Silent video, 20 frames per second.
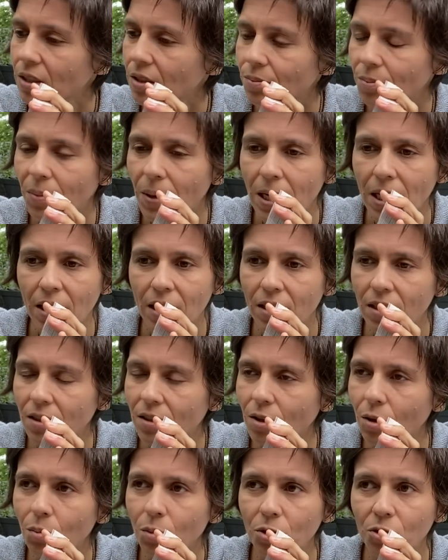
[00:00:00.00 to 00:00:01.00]
man,
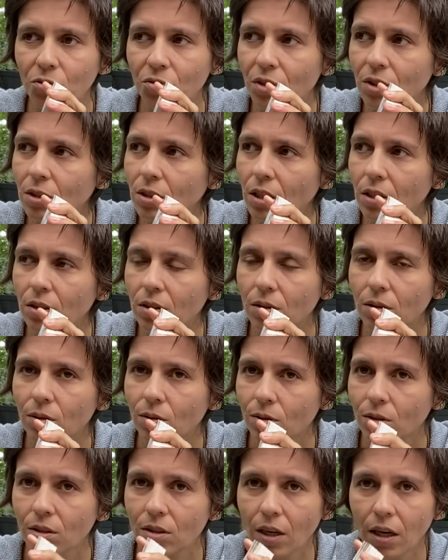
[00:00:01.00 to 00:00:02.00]
it almost feels like
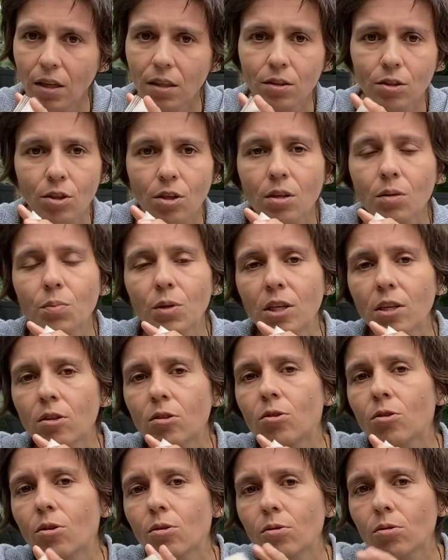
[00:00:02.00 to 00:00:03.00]
nostalgic,
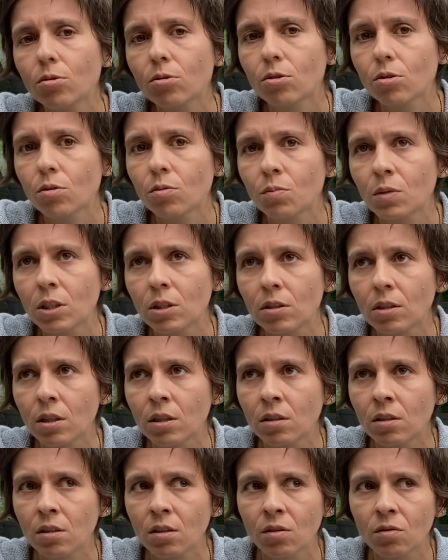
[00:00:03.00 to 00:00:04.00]
because you're also showing me a
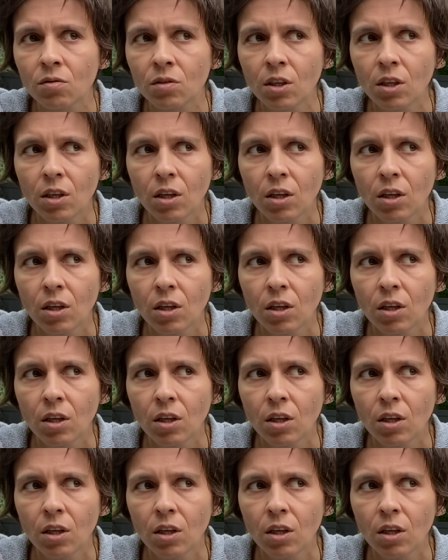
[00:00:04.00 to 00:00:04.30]
sense of,